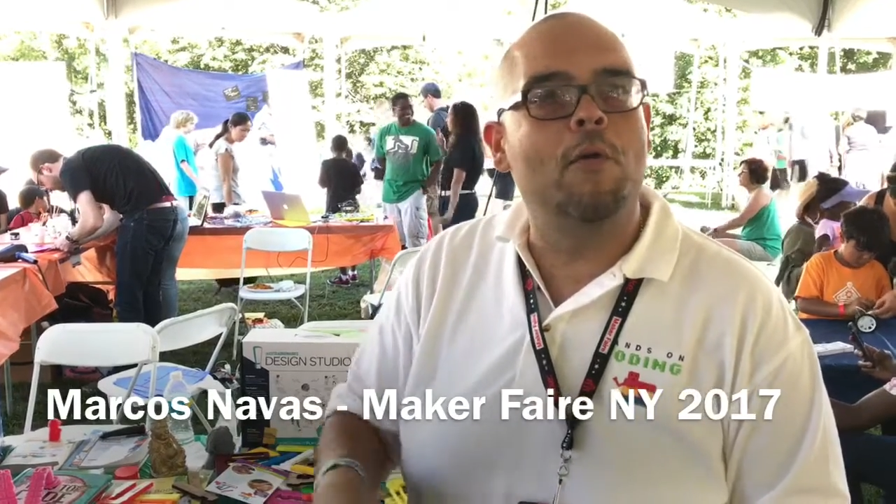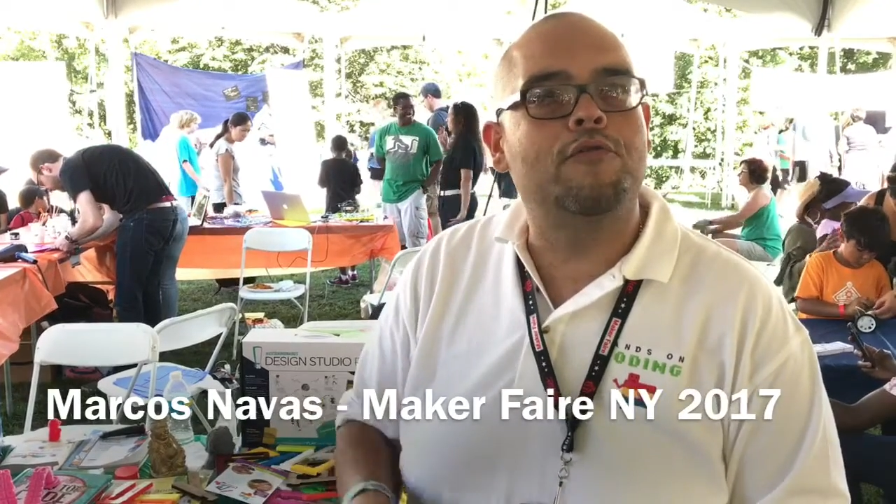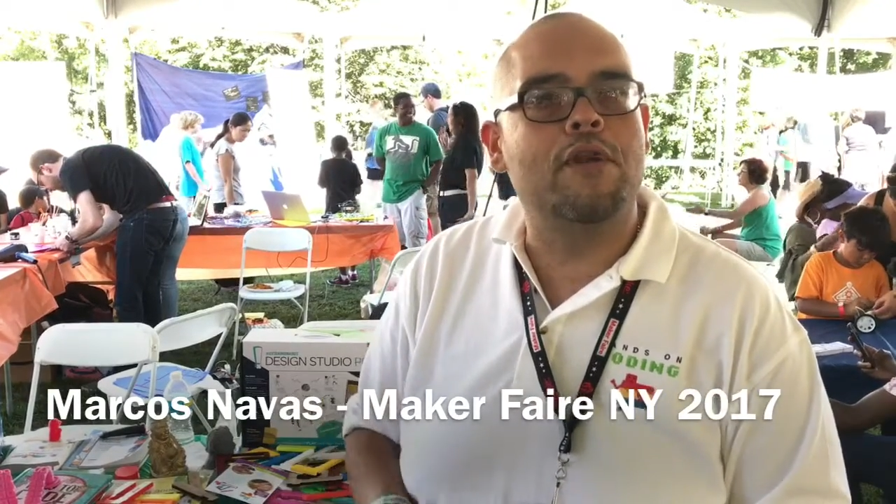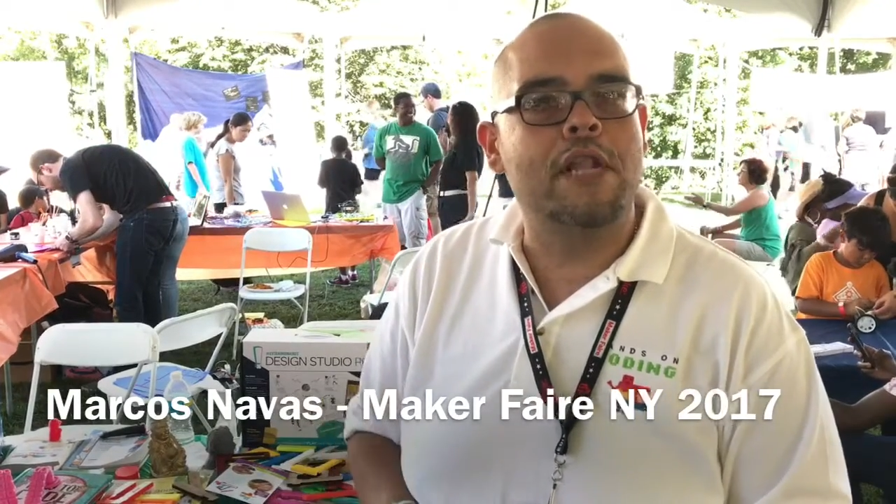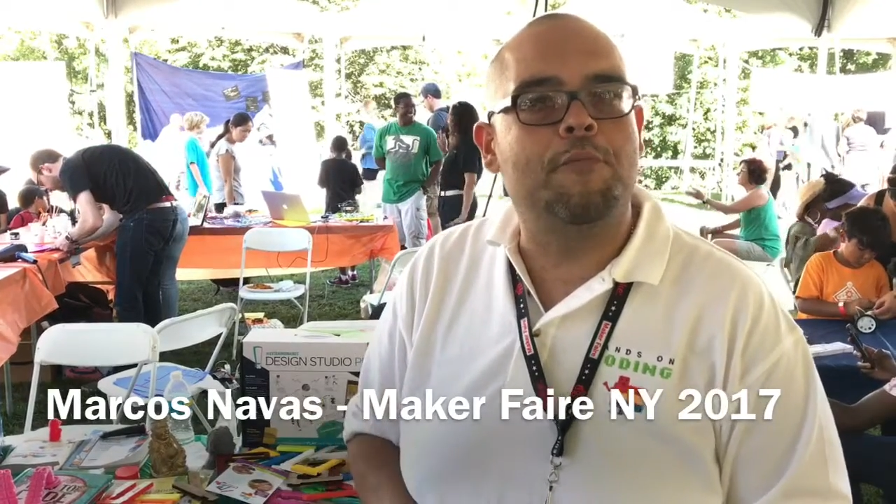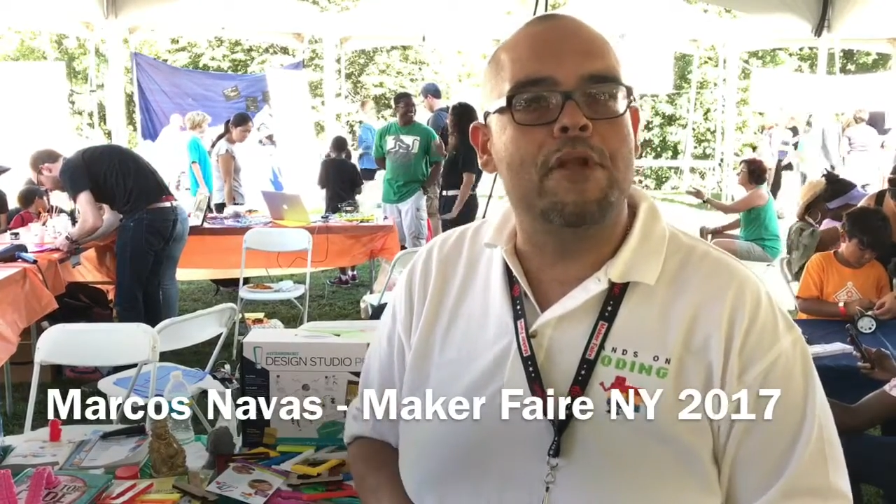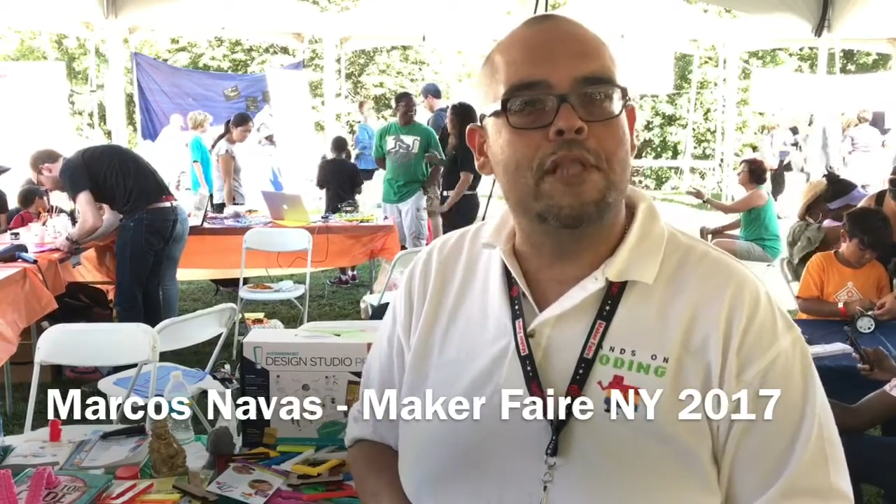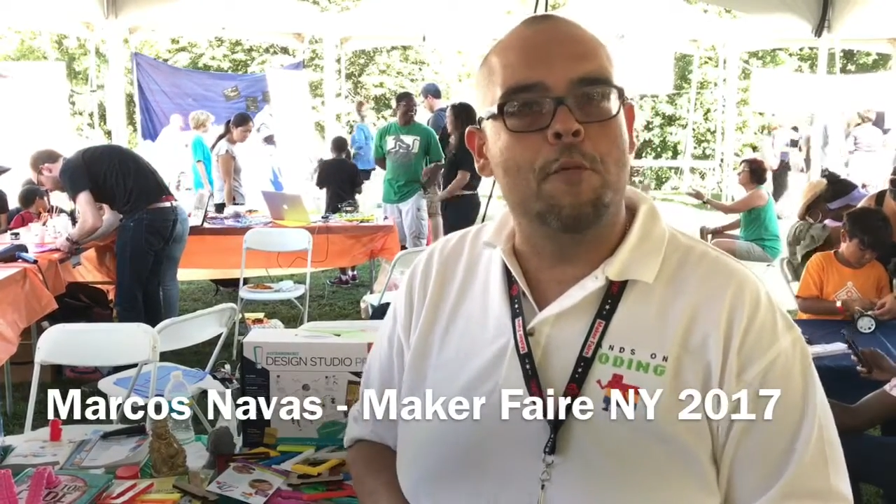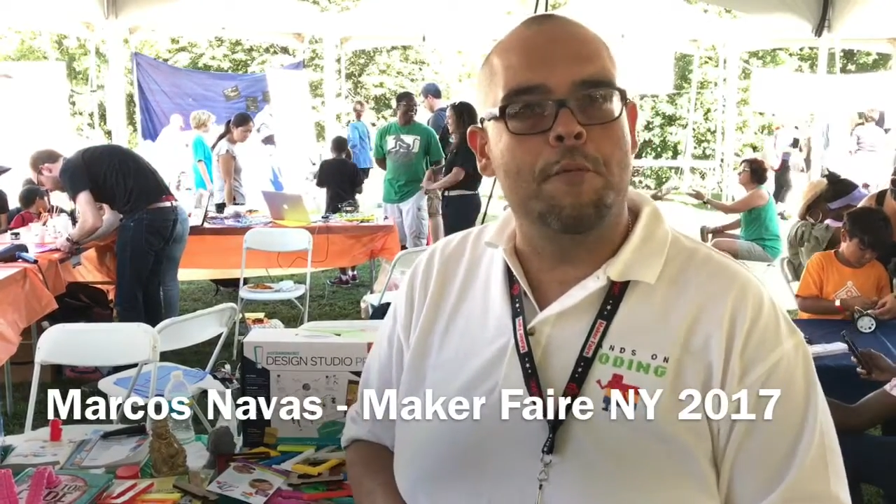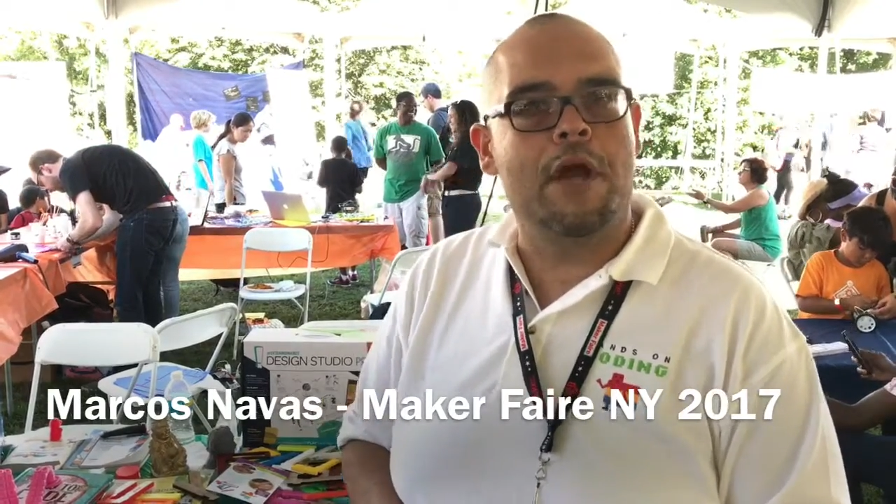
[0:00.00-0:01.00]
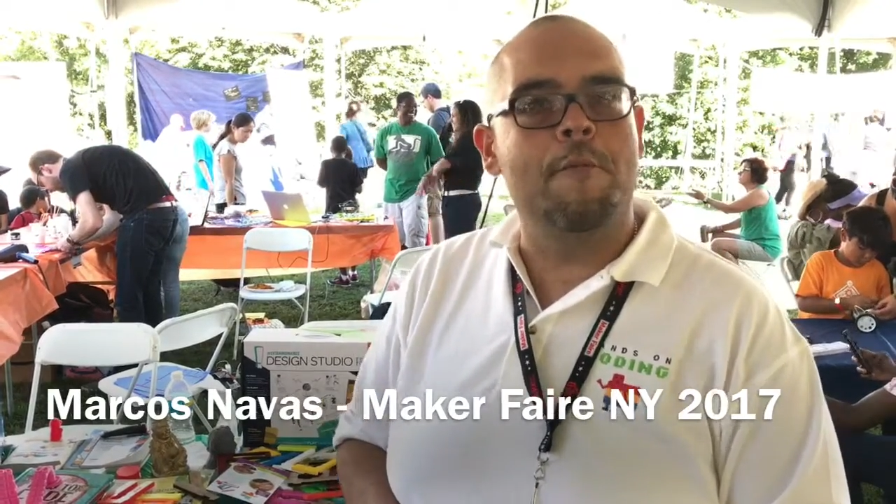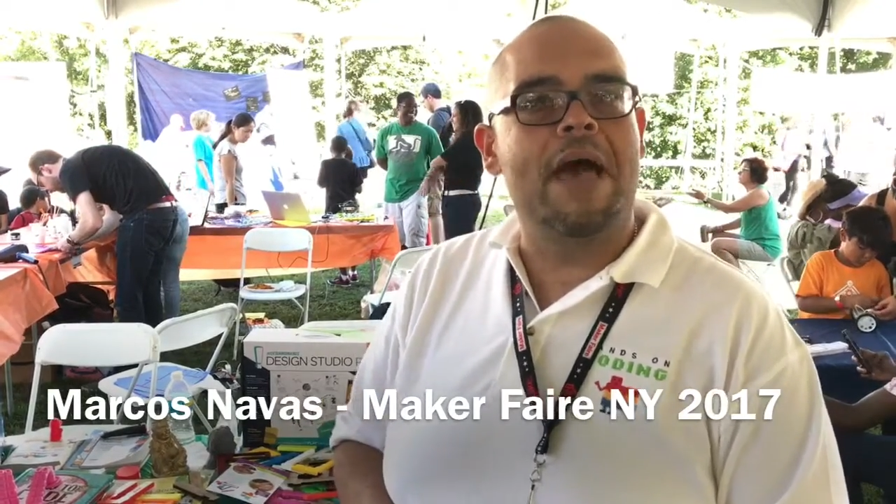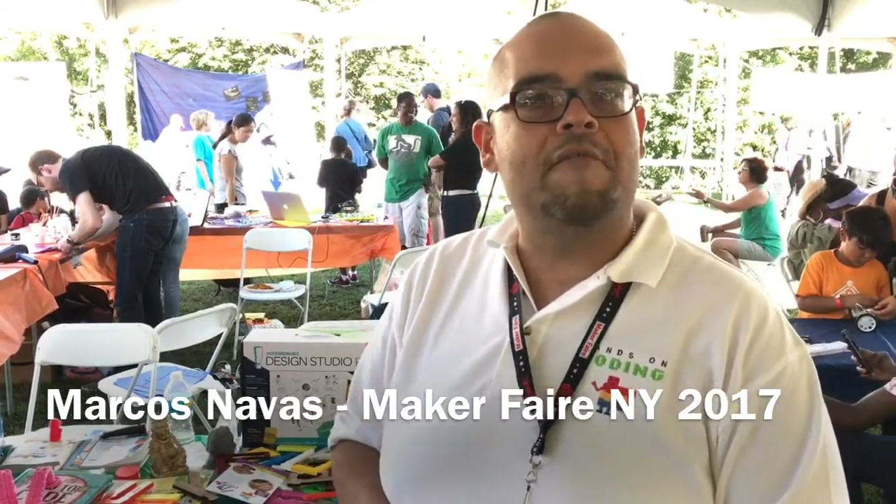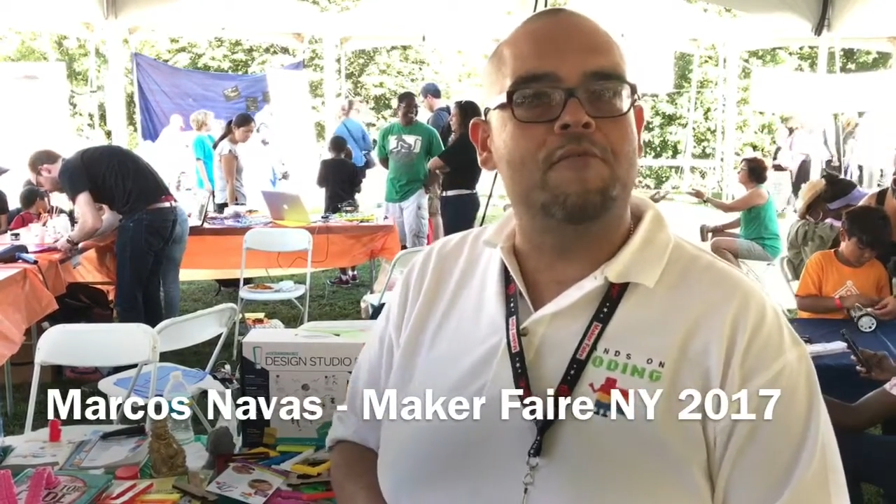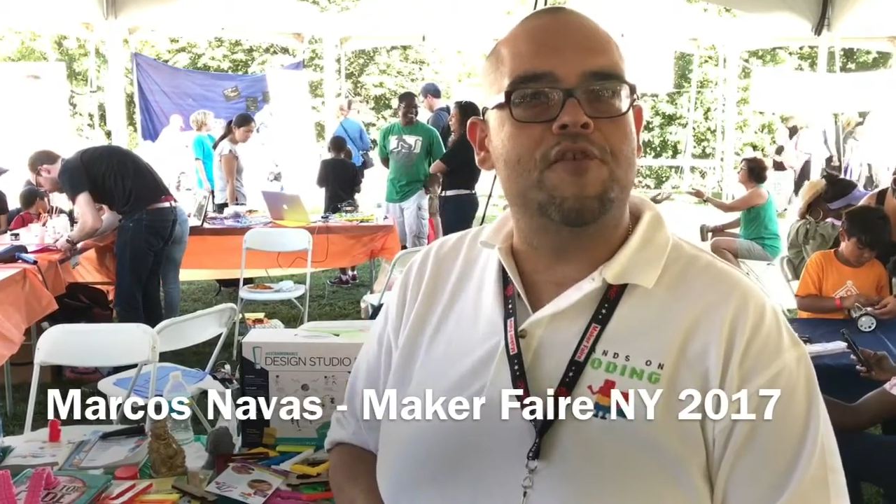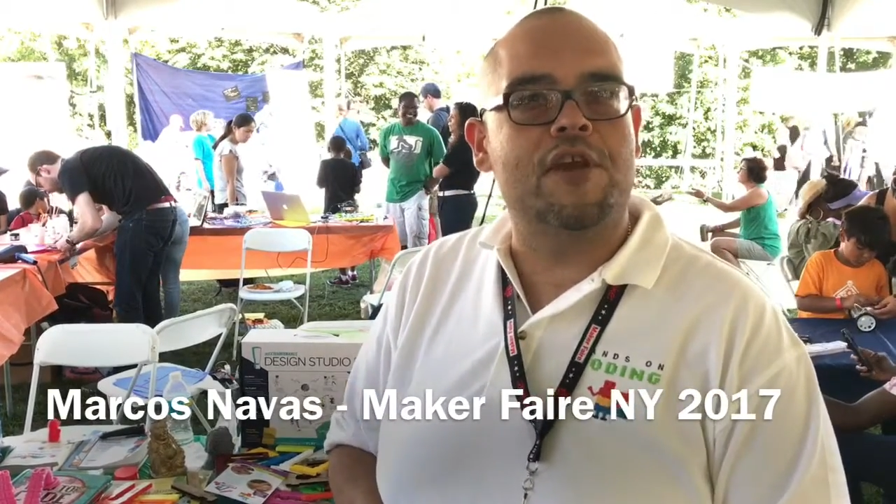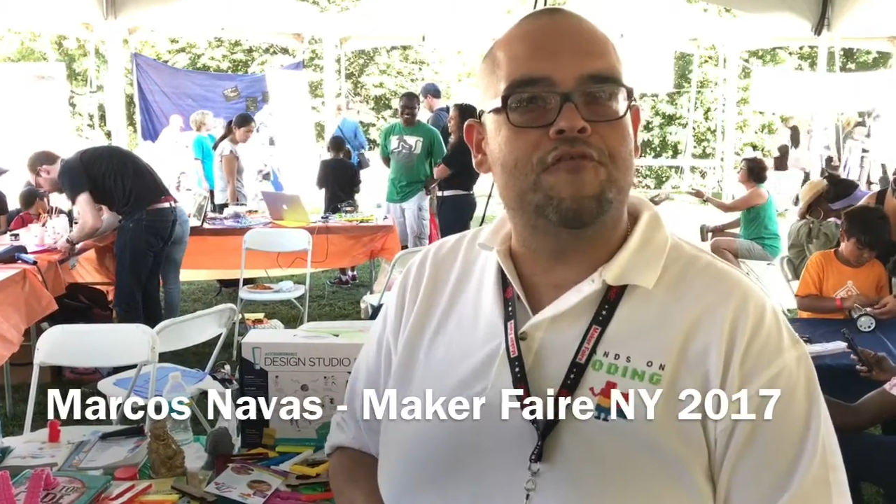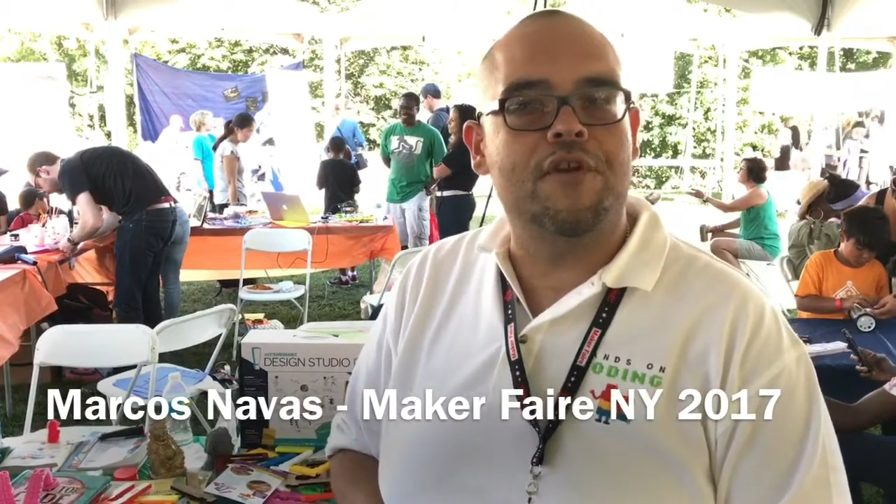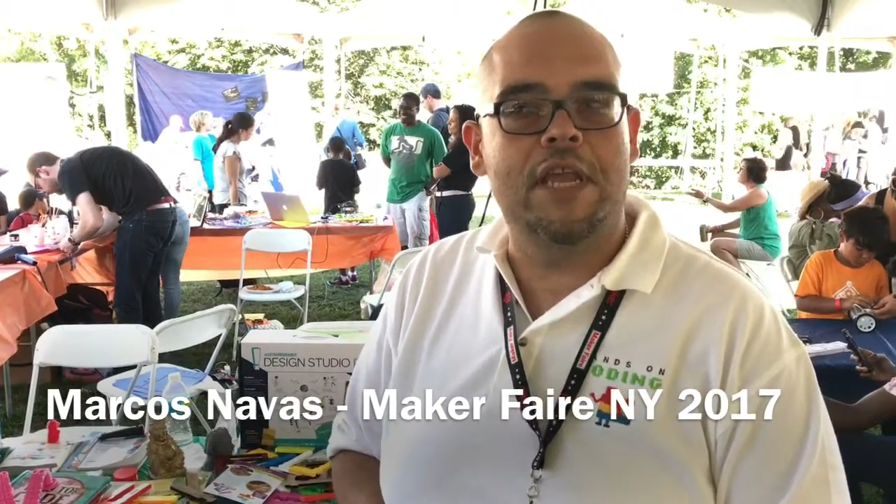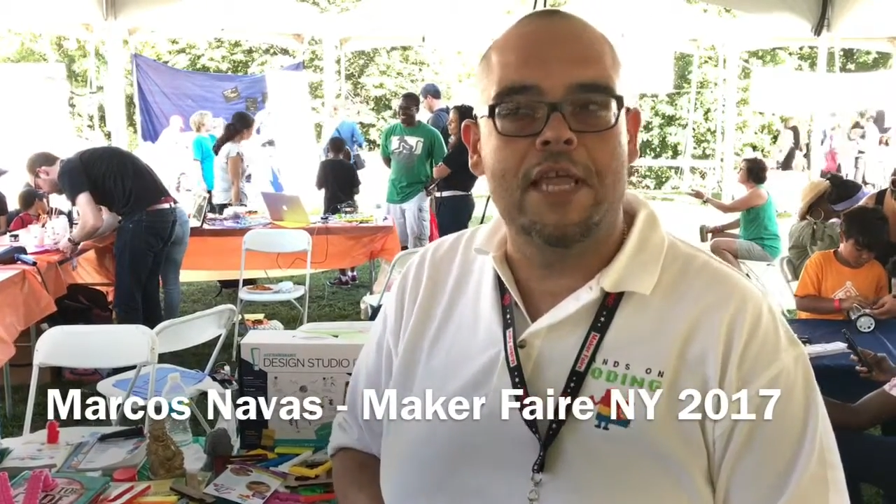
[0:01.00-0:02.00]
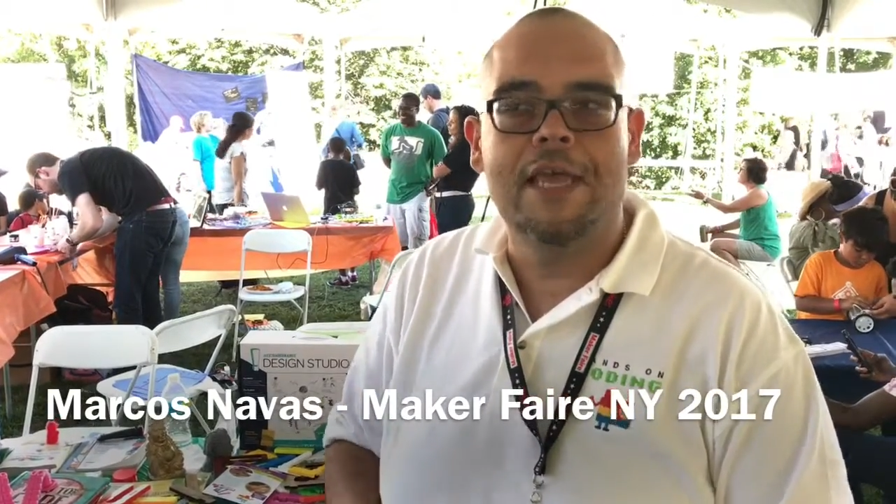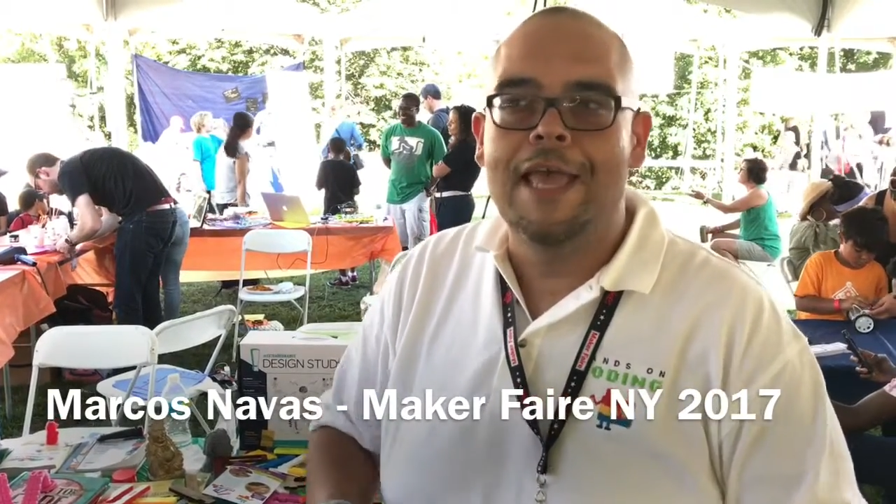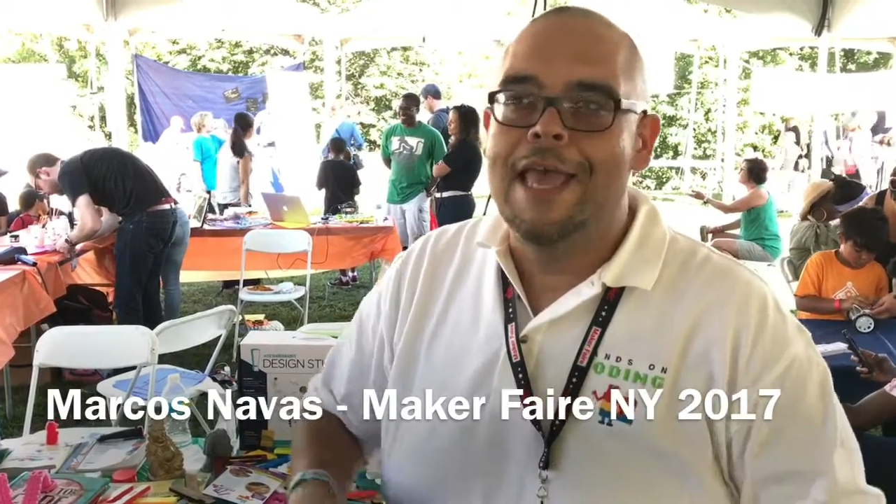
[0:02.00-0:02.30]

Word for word: We'll 3D print it when we come back from trick or treating."